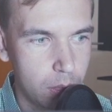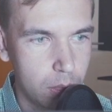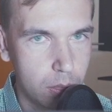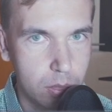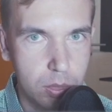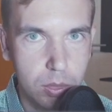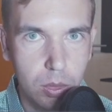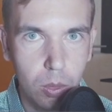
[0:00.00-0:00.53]

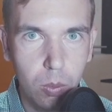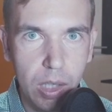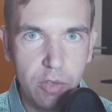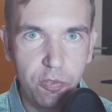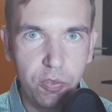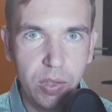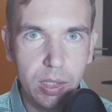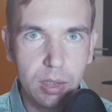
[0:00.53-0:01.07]
So I
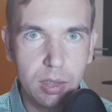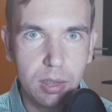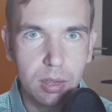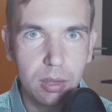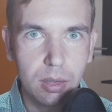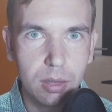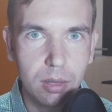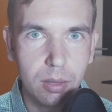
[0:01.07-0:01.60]
think
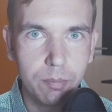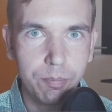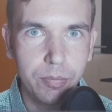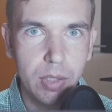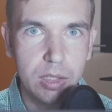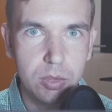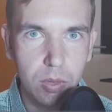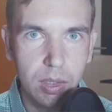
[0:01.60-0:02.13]

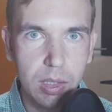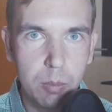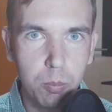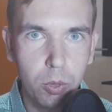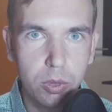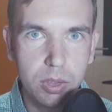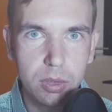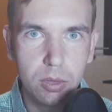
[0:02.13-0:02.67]
it's really
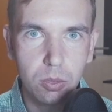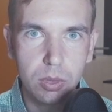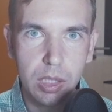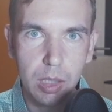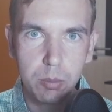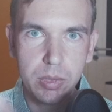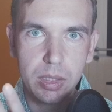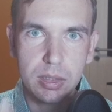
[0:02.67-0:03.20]
important to
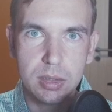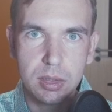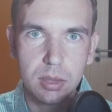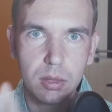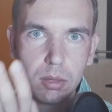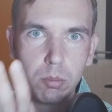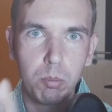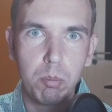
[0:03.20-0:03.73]
keep this
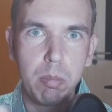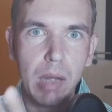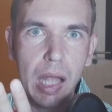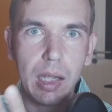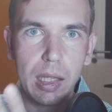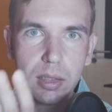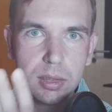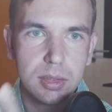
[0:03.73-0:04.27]

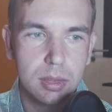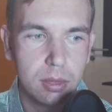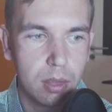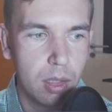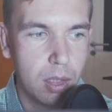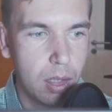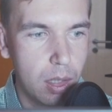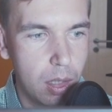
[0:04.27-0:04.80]
balance,
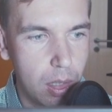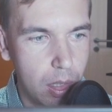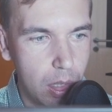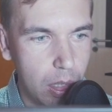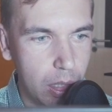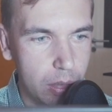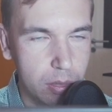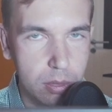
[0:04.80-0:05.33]

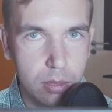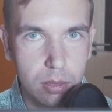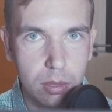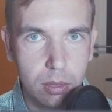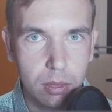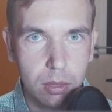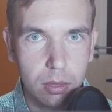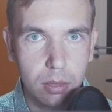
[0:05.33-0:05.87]
and
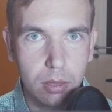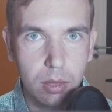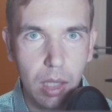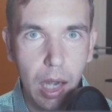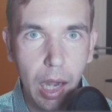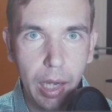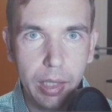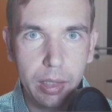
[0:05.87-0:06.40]

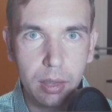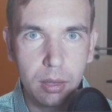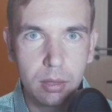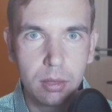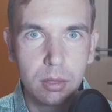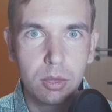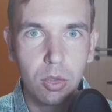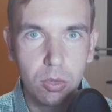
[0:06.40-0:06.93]
I
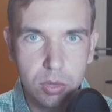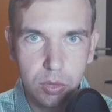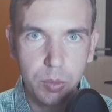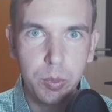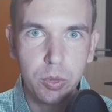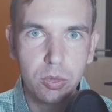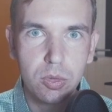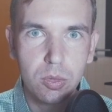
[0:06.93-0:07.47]

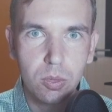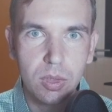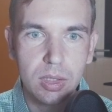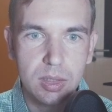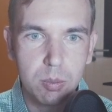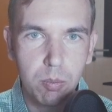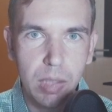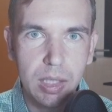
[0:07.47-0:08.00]
contribute to
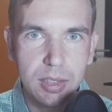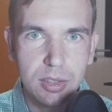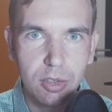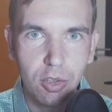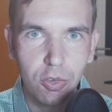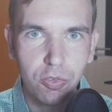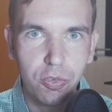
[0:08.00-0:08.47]
this mix of